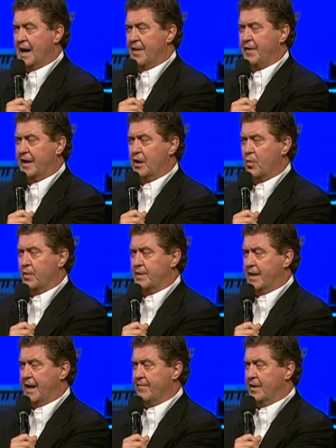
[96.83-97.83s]
I think you were
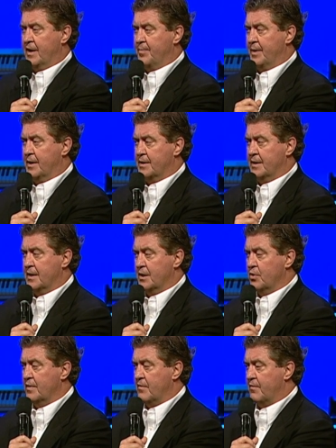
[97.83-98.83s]
with Kevin up at uh,
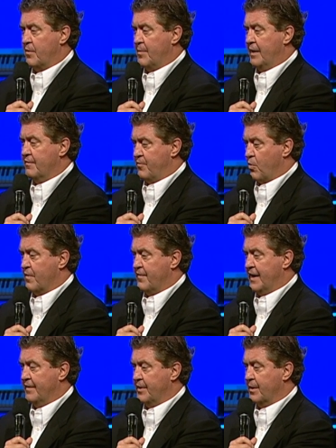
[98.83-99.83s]
Louisville for about four or
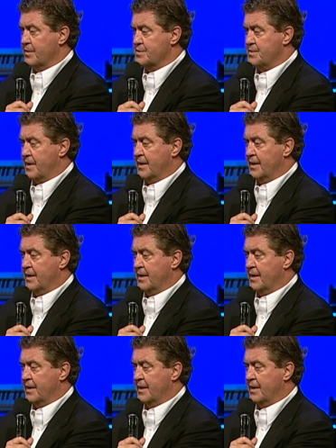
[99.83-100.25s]
five years,